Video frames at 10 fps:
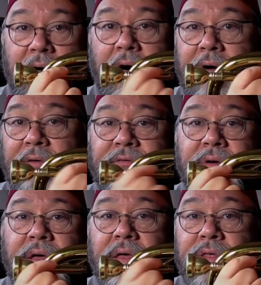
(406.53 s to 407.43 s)
of
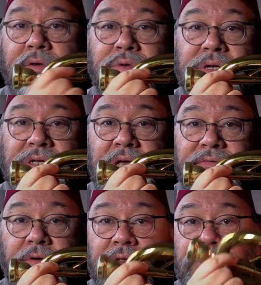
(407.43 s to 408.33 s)
the
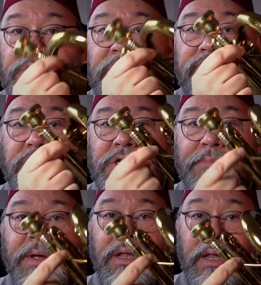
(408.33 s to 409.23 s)
receiver. The receiver is
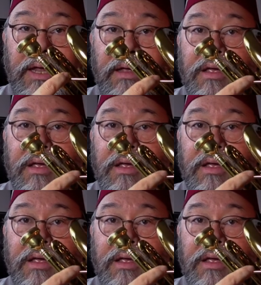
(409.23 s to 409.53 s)
typically